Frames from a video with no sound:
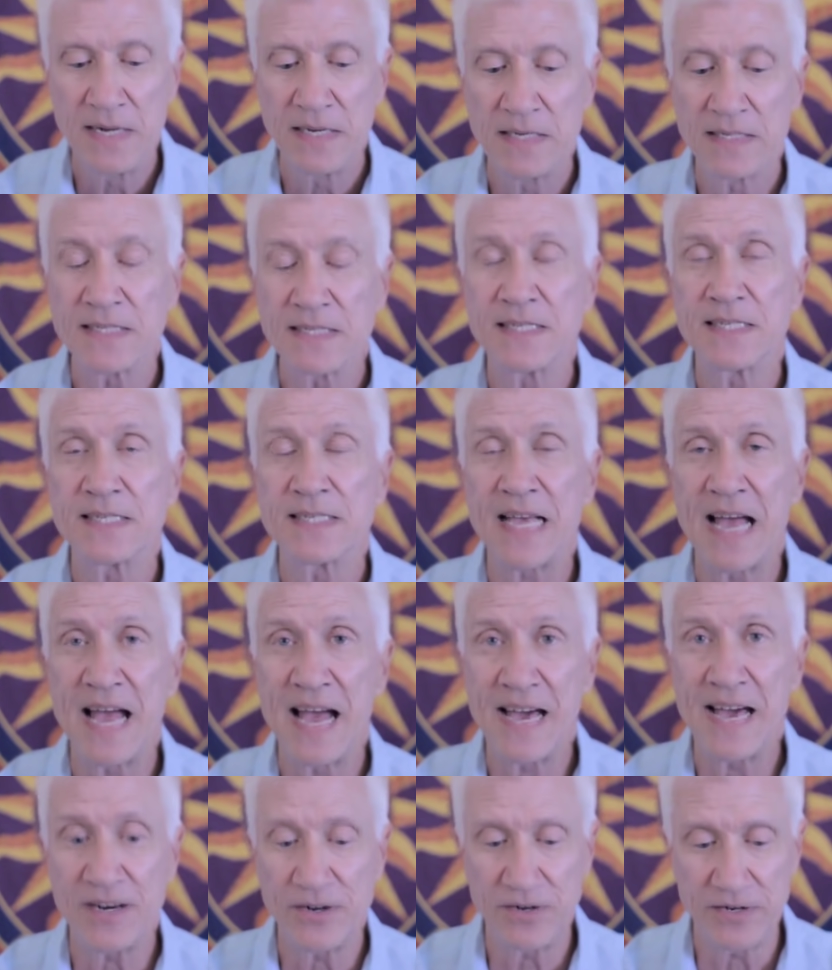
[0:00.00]

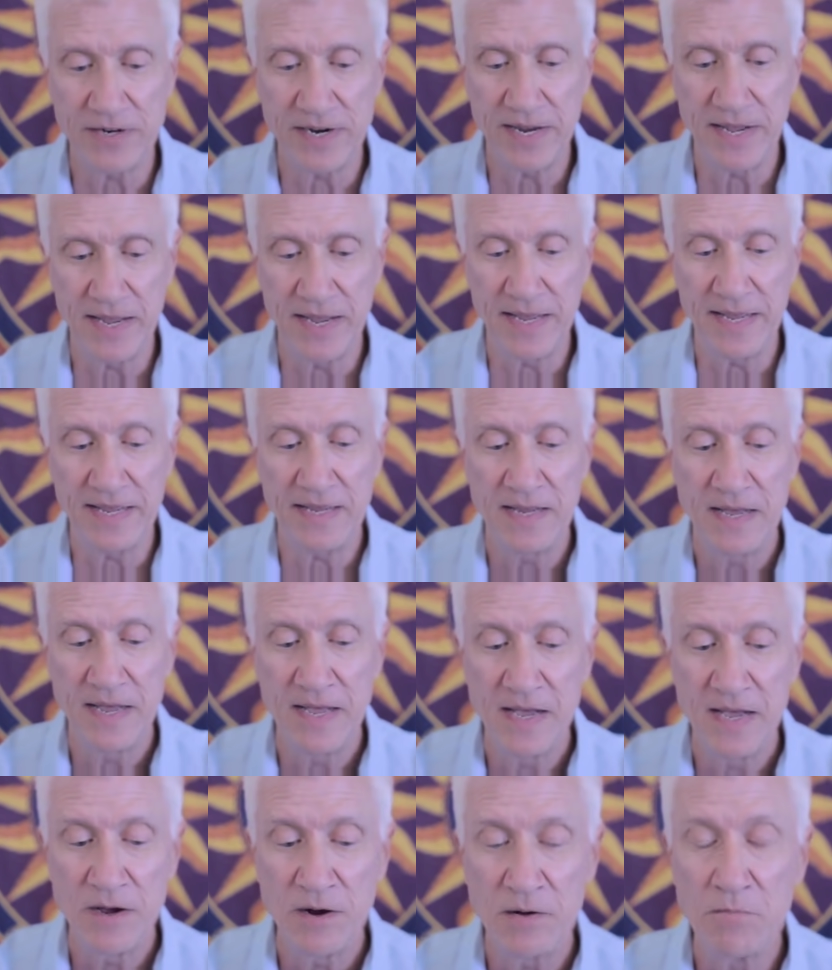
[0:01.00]
Saturday,
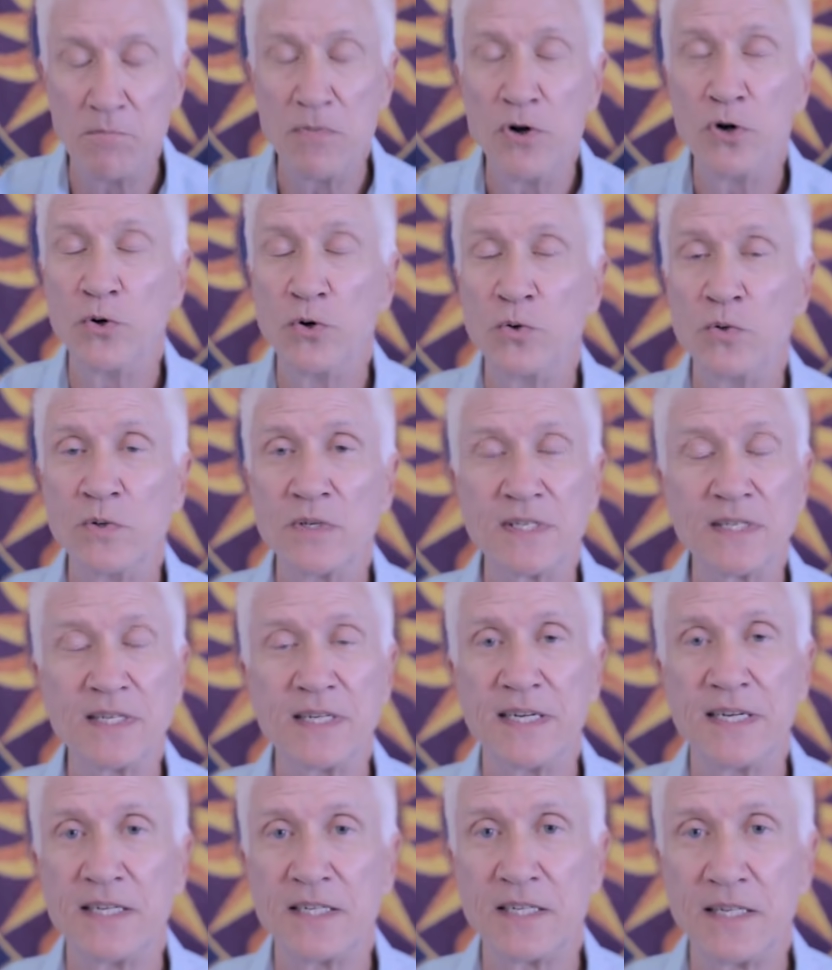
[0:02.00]
moon
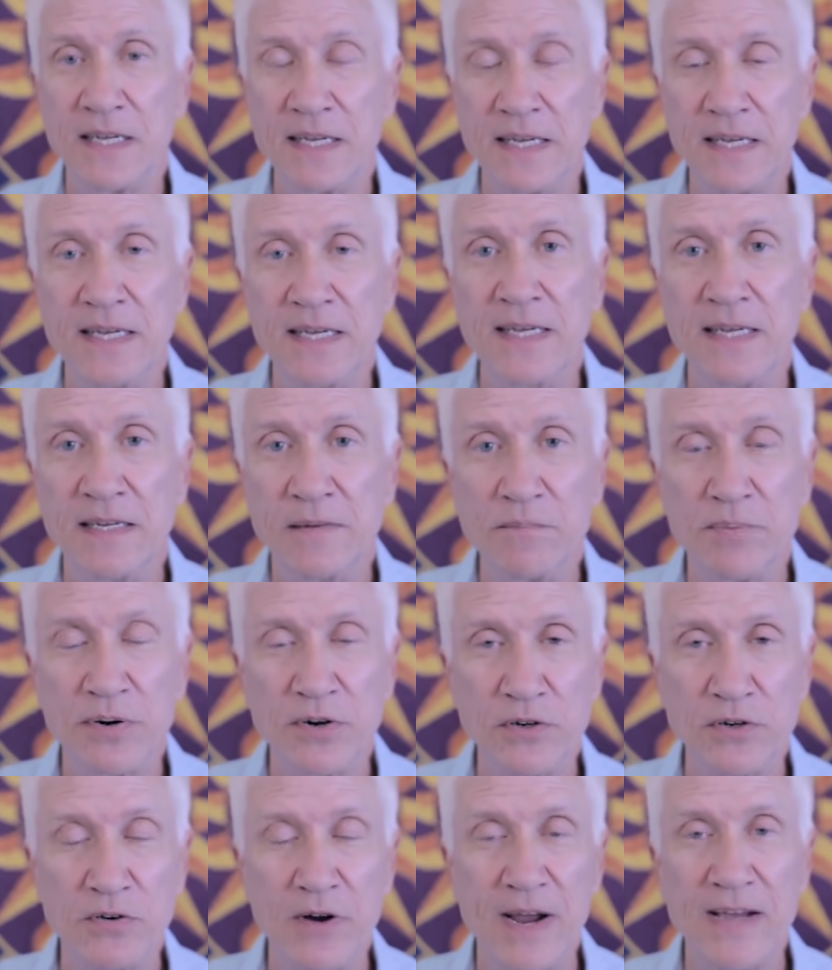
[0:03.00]
still in
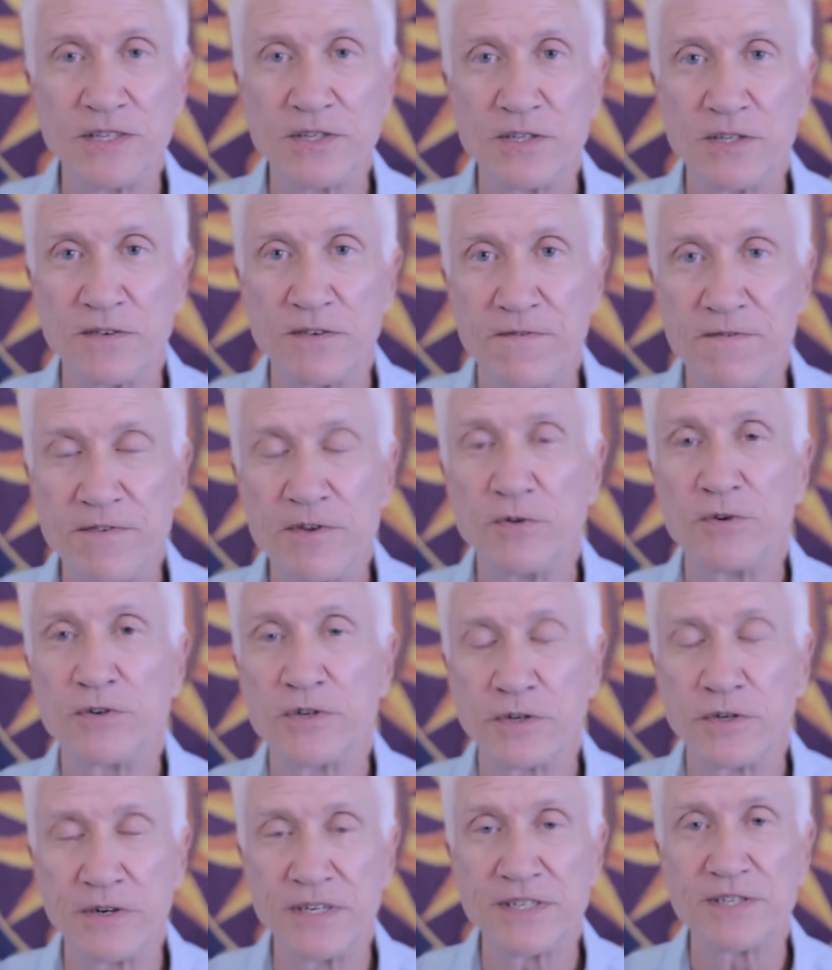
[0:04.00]
progressive
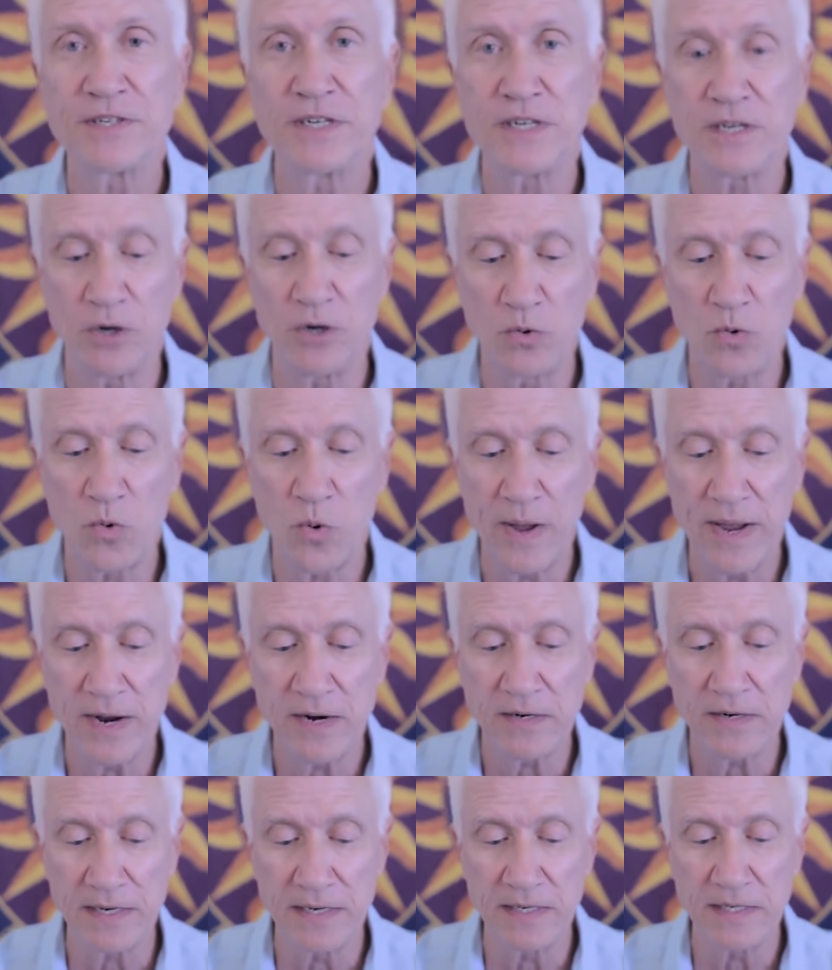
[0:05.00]
futuristic
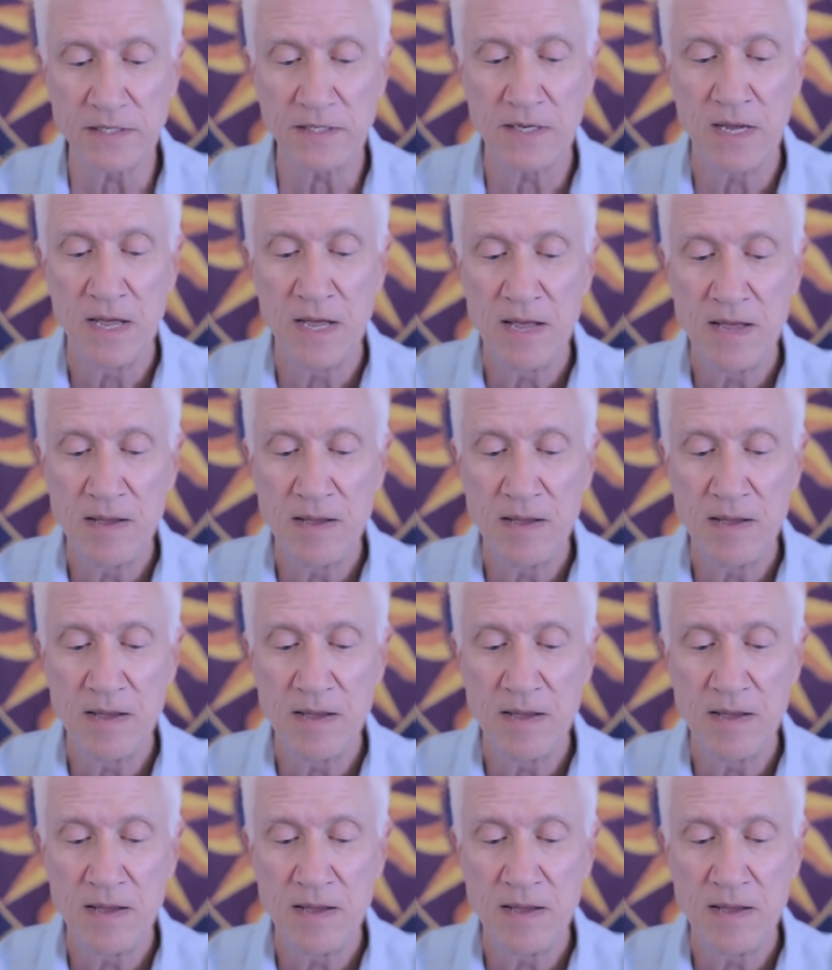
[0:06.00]
Aquarius,